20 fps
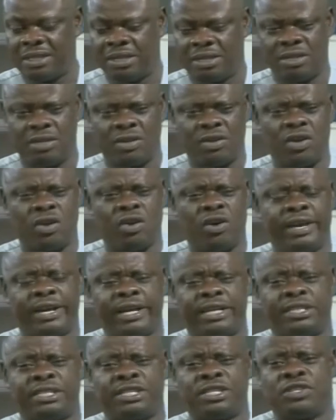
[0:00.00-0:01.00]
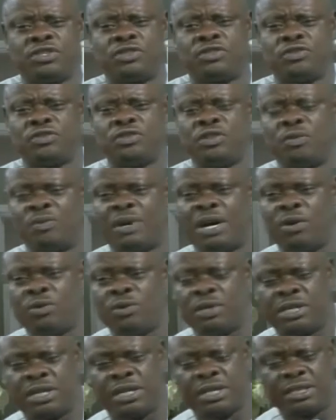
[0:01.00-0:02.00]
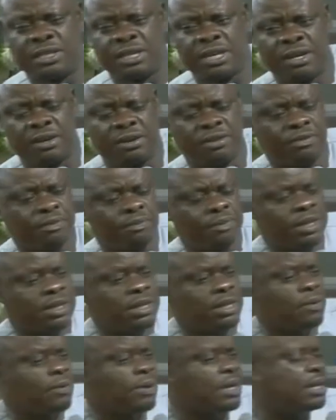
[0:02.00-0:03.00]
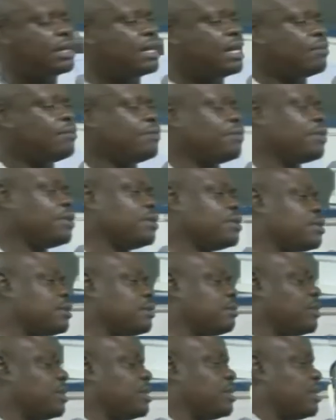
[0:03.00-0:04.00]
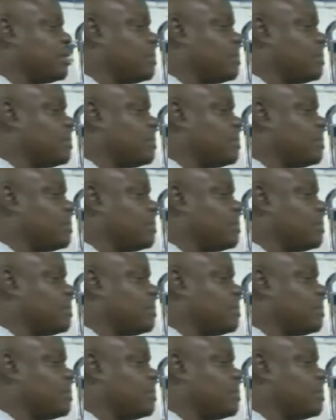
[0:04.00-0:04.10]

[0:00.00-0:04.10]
No, loyalty is to the one who takes care of me, the one that feeds me, the